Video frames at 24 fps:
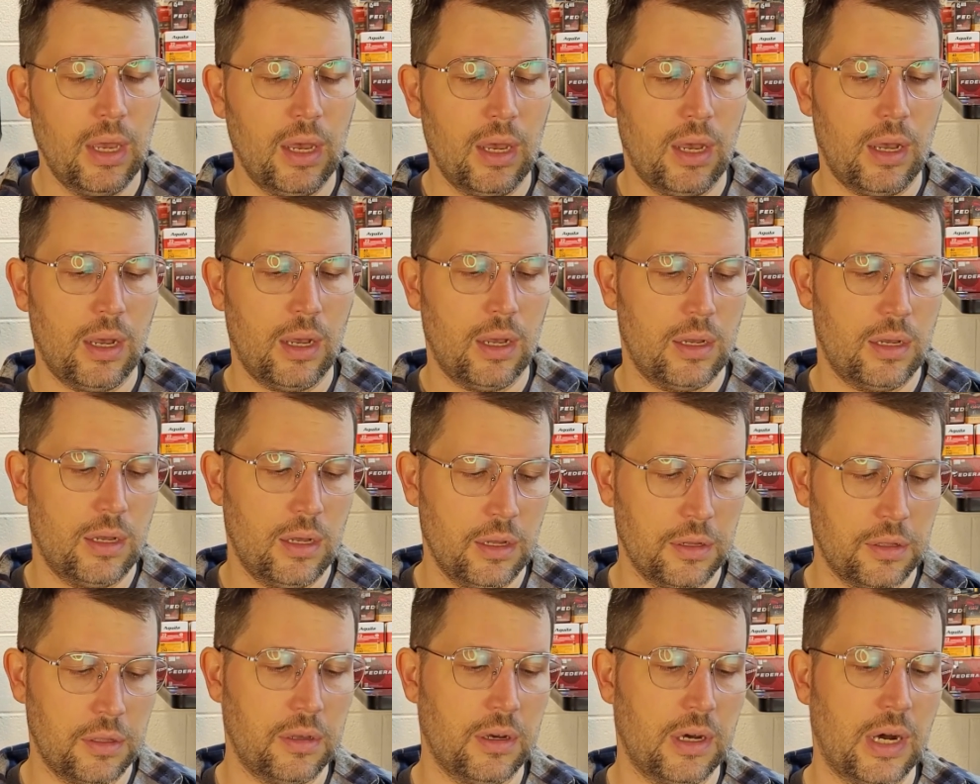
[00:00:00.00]

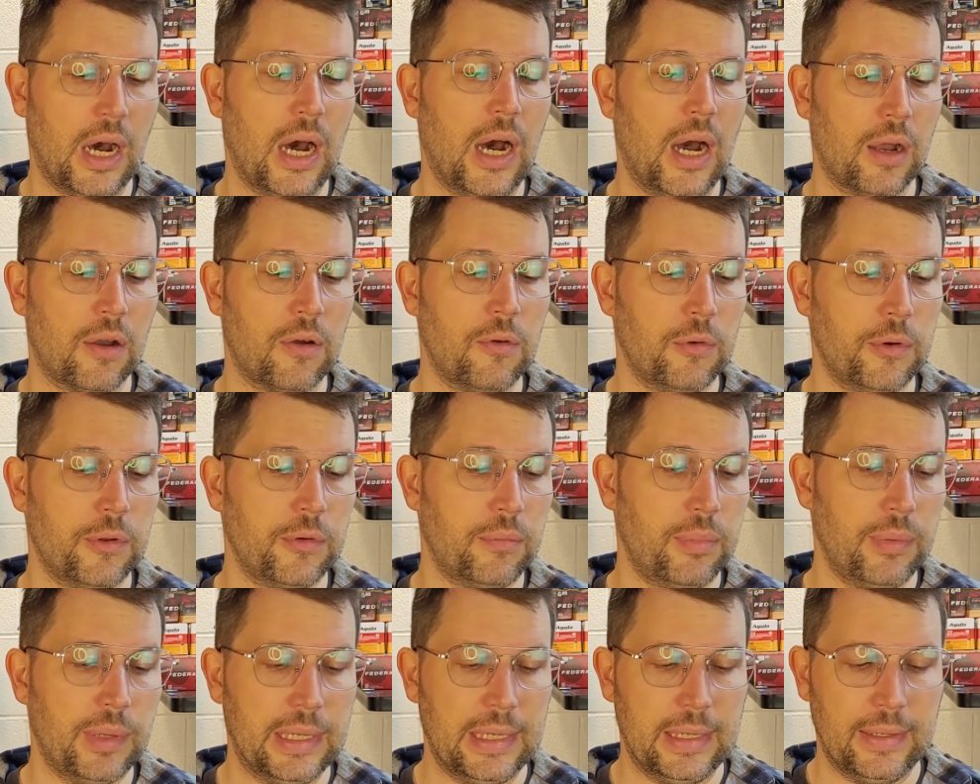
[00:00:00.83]
a Glock
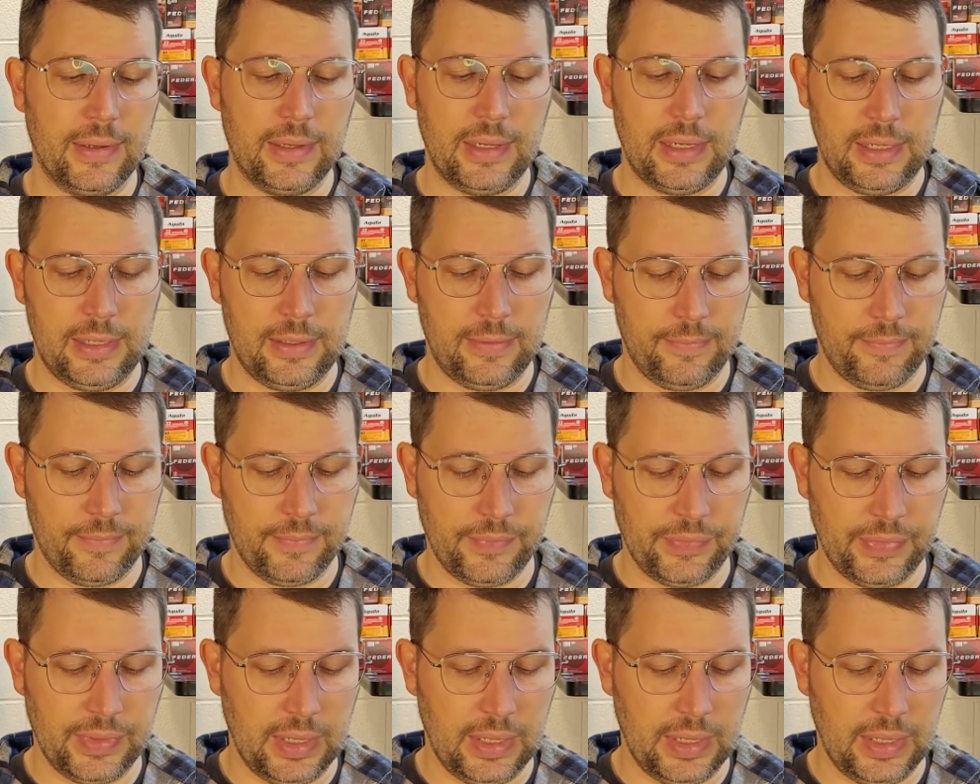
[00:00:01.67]
would be, and